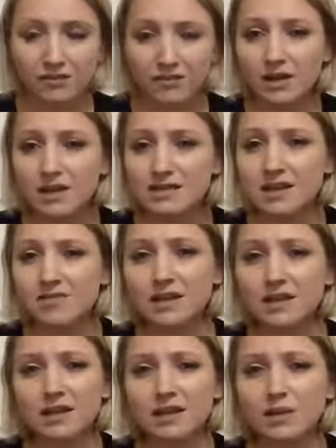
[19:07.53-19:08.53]
If you guys have
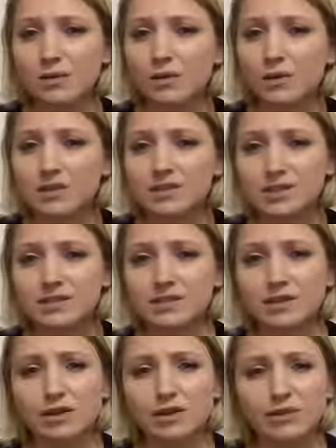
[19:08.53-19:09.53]
any
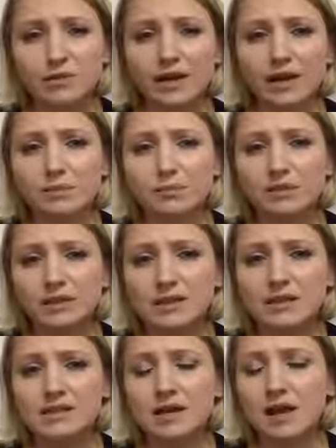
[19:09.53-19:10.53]
questions along the way,
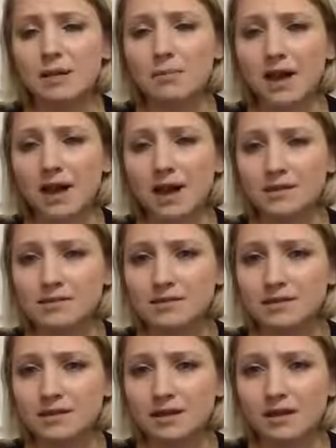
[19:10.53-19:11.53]
please
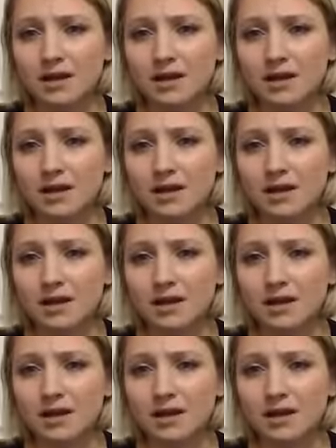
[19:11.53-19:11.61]
ask.